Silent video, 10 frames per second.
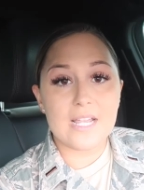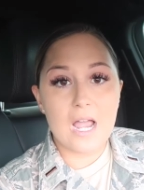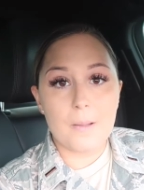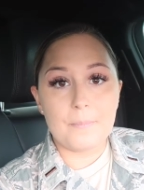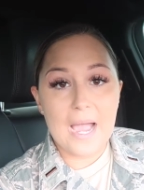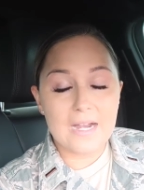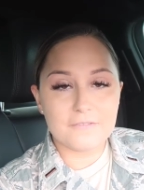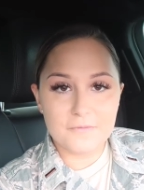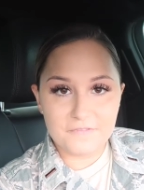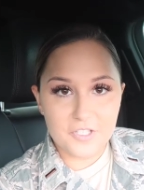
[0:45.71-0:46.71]
I got back
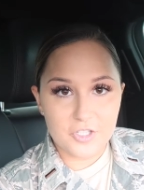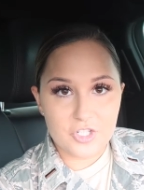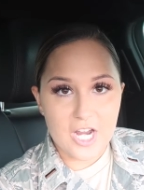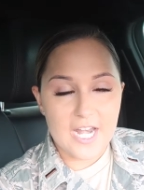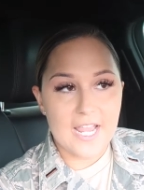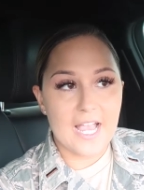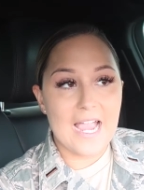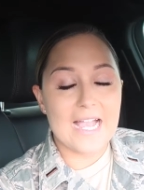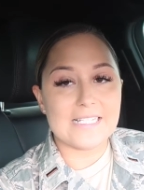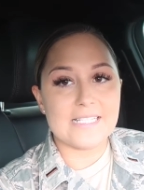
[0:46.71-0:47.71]
from field training,
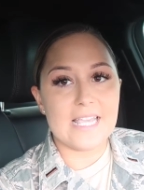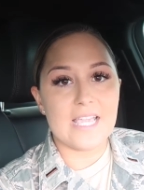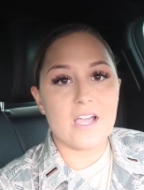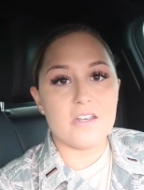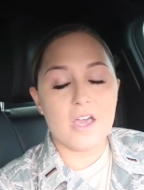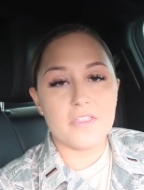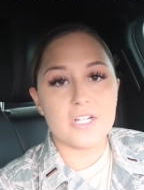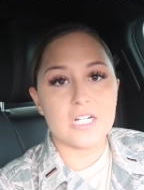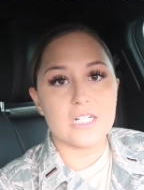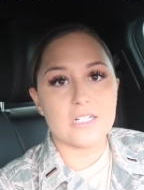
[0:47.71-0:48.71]
I had to take
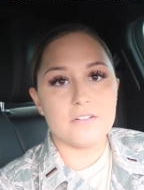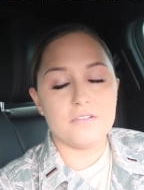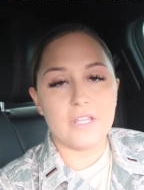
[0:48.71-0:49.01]
another